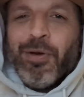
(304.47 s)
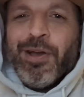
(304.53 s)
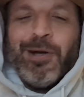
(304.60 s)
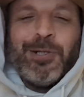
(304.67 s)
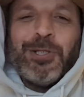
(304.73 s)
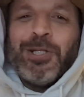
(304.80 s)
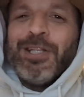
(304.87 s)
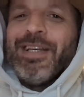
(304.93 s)

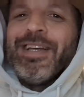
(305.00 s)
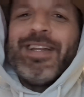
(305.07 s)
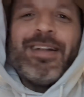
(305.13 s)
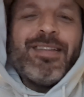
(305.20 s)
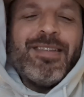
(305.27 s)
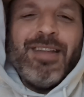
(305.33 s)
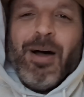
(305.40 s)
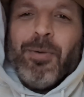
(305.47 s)
brioche thing.
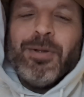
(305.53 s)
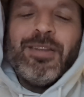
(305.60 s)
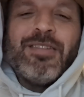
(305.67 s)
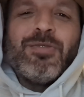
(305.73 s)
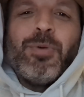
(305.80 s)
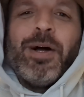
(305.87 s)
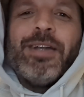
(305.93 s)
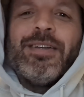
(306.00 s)
That's not what
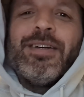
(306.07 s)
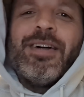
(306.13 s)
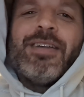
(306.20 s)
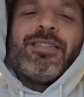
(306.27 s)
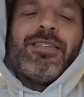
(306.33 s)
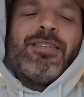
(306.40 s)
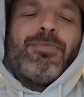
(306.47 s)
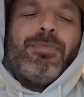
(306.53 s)
this wine
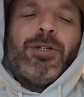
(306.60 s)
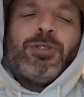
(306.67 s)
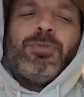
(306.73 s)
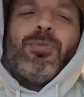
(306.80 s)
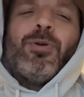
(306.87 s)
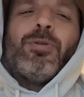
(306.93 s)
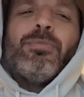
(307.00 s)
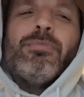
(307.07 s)
does. It's
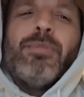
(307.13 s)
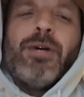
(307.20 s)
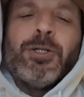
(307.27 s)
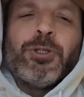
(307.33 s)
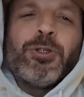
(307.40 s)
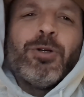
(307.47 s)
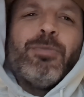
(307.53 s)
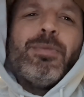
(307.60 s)
much more
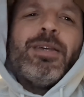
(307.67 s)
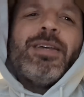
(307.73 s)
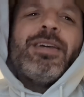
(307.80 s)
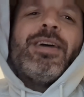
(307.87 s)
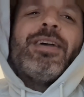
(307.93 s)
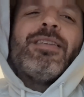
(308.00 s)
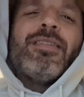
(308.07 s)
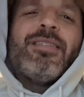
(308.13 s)

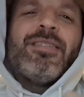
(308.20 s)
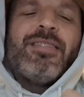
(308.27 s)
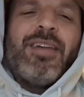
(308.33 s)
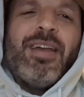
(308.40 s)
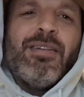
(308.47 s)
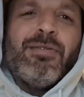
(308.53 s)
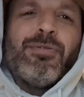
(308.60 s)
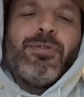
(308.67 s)
mushroomy and
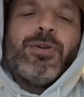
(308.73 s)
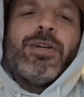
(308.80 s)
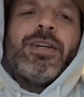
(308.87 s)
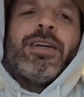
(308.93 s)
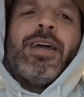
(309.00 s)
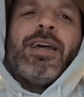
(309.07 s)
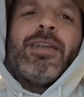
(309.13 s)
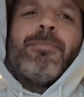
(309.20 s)

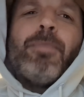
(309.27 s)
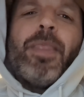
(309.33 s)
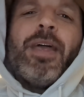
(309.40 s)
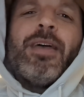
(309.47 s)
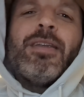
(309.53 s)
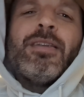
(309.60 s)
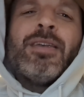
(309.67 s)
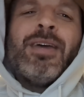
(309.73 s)
savory and
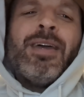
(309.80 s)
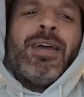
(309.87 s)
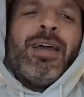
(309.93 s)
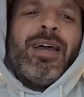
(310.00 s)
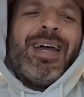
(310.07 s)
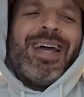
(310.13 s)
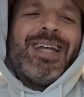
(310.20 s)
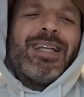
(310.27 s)

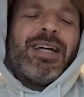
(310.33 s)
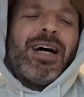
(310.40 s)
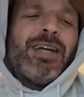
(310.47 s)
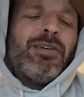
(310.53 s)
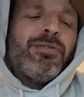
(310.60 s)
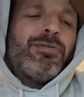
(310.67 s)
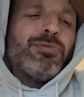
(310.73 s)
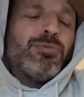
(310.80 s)

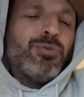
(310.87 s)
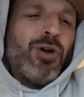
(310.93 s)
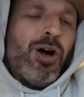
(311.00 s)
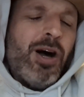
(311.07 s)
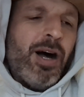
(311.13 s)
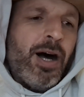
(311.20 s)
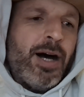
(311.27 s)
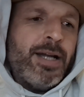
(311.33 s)
kind of
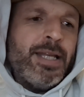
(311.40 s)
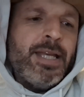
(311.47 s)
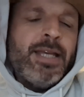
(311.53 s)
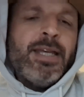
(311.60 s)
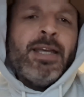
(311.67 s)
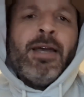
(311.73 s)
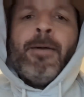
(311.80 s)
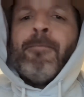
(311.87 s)
raw
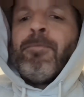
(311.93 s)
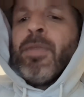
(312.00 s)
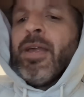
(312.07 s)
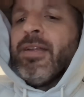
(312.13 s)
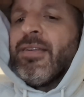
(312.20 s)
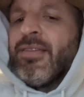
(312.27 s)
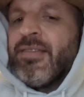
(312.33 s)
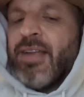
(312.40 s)
honey,
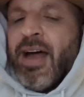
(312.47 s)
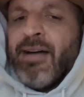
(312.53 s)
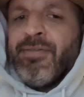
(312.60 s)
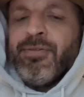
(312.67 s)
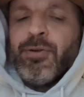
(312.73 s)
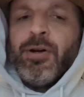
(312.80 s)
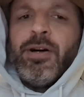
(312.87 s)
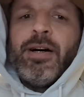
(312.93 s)

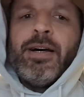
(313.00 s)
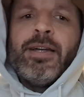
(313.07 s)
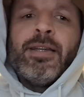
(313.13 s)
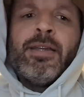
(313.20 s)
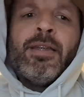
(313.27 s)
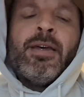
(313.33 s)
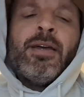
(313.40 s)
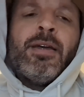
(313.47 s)

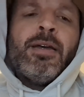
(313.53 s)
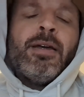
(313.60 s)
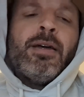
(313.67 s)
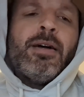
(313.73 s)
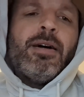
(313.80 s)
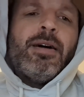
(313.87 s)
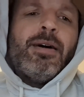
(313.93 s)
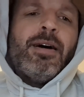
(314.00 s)
saffron,
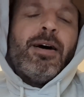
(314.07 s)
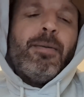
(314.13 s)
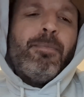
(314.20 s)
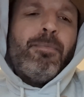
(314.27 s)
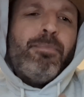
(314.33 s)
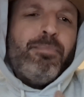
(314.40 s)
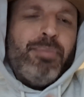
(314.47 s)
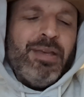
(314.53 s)

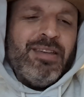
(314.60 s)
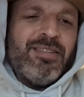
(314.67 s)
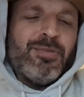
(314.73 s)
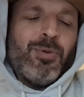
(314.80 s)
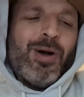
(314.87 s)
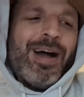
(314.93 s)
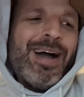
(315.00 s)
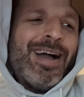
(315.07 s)

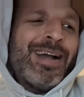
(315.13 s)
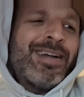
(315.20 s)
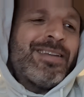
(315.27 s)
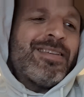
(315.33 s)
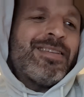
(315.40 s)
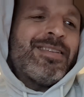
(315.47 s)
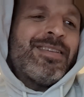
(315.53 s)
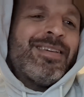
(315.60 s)

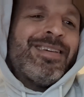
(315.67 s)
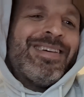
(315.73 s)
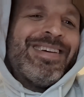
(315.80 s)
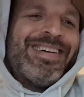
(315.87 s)
beeswax,